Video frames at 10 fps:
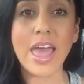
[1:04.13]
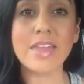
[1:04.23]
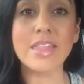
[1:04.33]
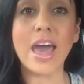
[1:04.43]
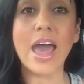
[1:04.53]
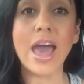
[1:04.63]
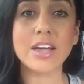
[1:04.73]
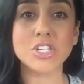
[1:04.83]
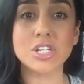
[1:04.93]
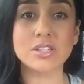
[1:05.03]
and that
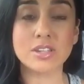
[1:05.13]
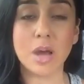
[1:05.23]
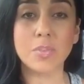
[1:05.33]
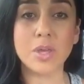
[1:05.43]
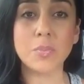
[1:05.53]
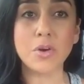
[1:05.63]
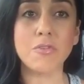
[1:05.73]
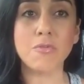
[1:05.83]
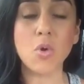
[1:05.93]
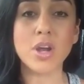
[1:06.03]
action is not being
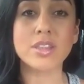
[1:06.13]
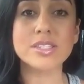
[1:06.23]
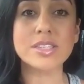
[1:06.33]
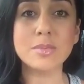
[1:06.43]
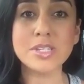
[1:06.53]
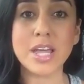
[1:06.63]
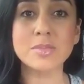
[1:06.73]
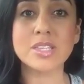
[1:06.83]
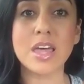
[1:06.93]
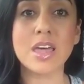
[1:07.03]
put forth,
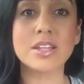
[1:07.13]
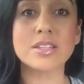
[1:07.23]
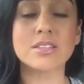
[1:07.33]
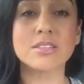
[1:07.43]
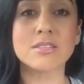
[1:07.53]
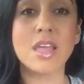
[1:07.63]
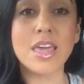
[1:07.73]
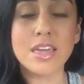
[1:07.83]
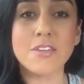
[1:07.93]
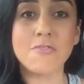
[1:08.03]
sometimes
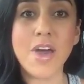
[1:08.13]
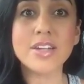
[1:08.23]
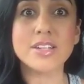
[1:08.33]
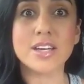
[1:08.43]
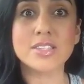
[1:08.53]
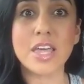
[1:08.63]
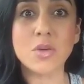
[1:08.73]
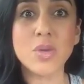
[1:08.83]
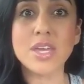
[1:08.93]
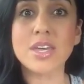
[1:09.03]
it can affect us. Like,
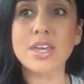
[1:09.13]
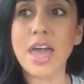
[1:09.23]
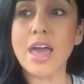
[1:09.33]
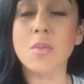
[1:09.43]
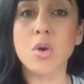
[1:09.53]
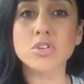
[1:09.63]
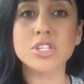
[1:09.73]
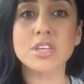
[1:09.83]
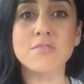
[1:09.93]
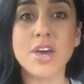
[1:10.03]
we can get
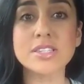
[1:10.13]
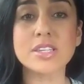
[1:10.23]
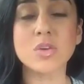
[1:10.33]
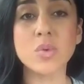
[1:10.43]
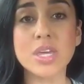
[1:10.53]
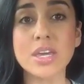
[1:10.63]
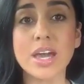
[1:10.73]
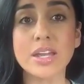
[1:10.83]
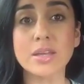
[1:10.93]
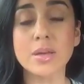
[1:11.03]
emotionally invested and we can
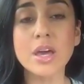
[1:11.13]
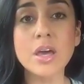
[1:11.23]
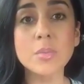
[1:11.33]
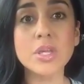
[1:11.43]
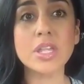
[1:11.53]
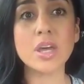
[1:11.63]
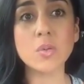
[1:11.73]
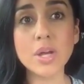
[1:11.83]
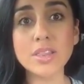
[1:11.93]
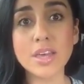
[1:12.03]
kind of be like,
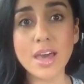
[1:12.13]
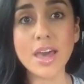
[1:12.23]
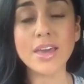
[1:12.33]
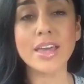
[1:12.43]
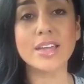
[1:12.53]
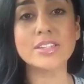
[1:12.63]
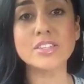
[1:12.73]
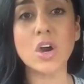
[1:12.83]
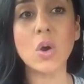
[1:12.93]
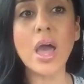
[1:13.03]
what the heck? And
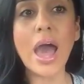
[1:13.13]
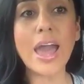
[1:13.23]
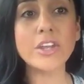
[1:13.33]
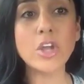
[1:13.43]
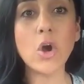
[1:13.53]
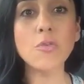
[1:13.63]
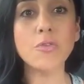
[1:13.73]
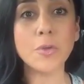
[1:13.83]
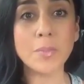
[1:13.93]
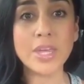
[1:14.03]
so I know
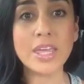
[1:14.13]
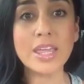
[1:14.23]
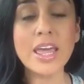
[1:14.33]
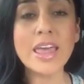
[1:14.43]
for me,